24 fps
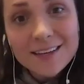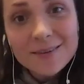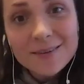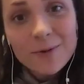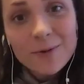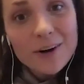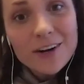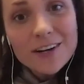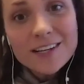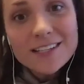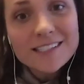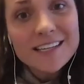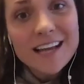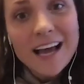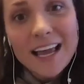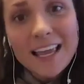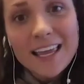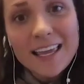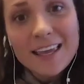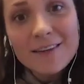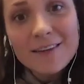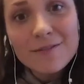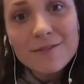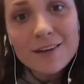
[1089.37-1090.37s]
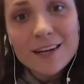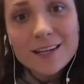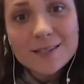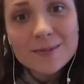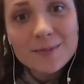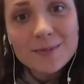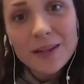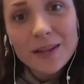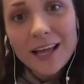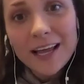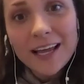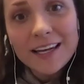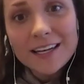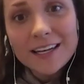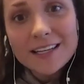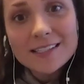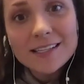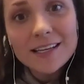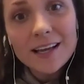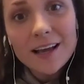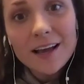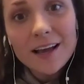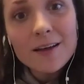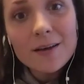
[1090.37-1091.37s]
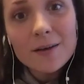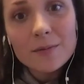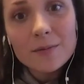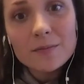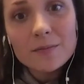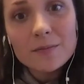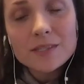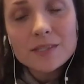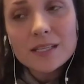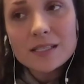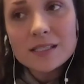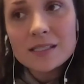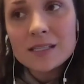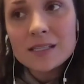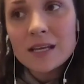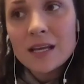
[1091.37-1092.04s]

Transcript: we're as naive and as blind as it comes. It's yeah.